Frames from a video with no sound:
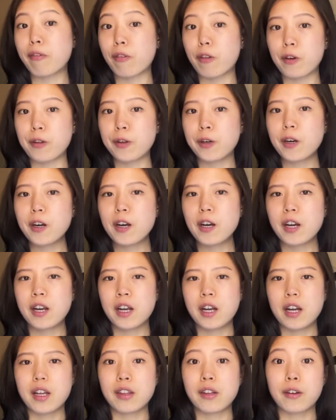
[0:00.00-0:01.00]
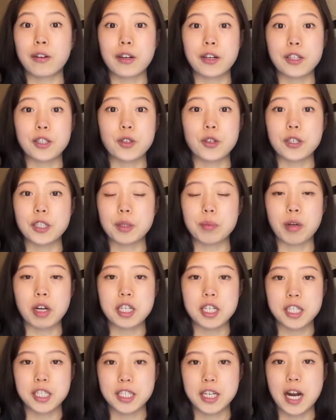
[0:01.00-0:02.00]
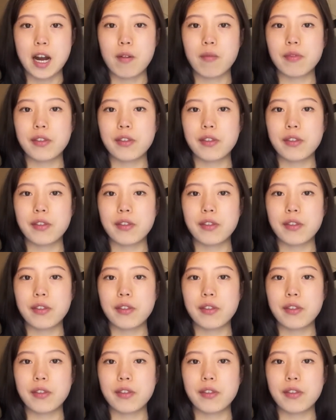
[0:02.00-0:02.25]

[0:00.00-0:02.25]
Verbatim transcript: further, their interest breaks down.